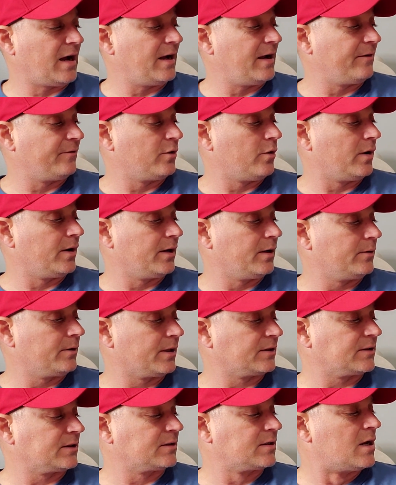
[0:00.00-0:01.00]
I have no idea what
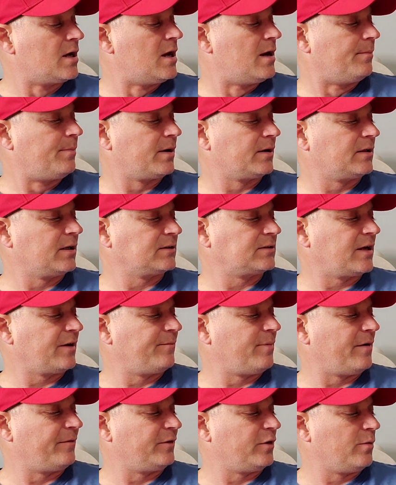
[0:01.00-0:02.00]
that says, but it does
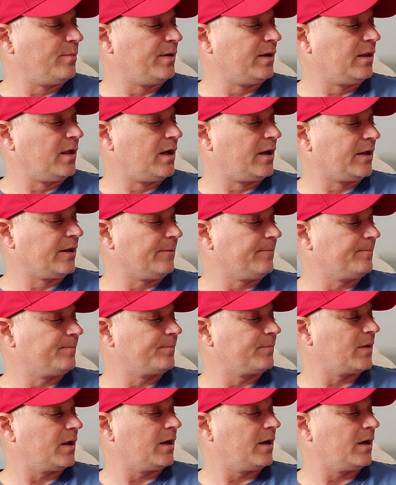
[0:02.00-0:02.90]
have Buffalo Bill on it,